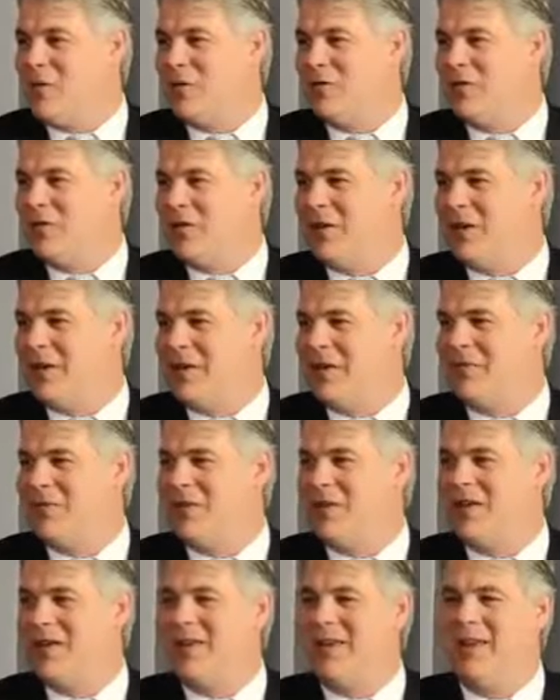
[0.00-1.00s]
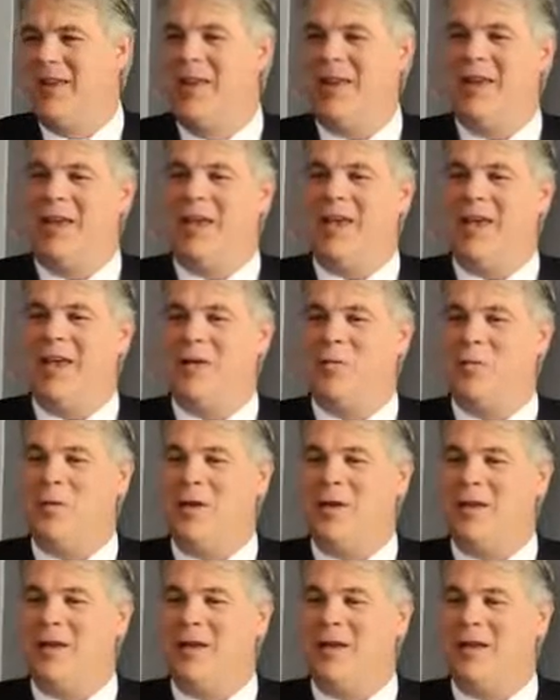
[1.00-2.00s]
in Philadelphia, and
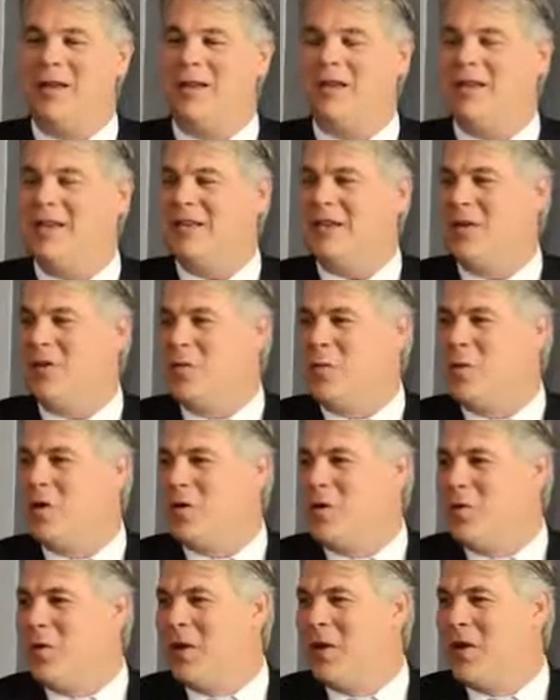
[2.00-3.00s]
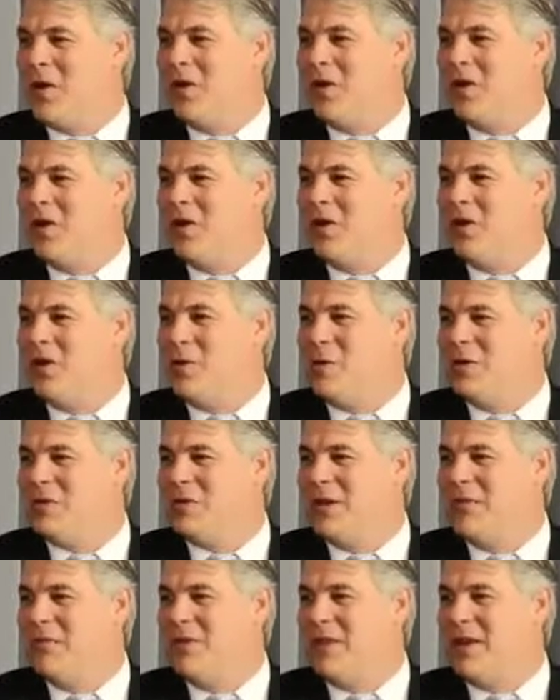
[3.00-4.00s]
we continue to work away on our
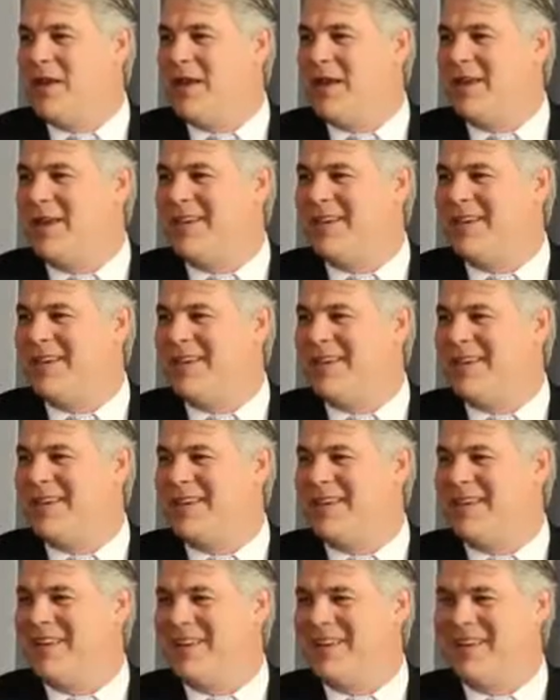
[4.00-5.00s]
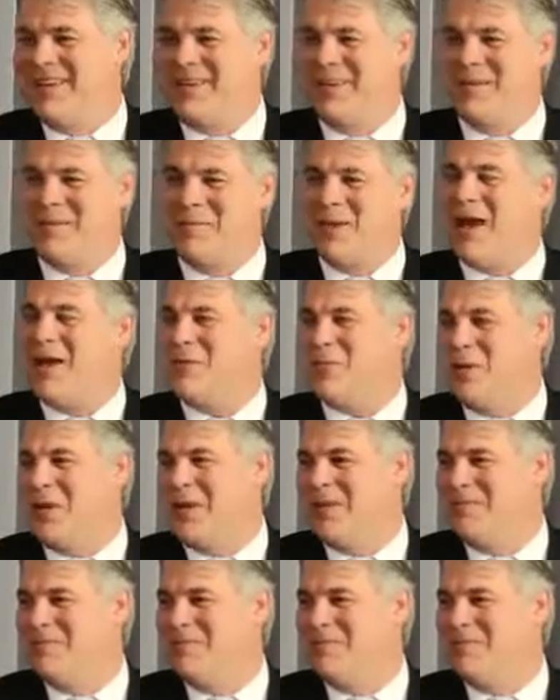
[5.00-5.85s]
US FDA pathway.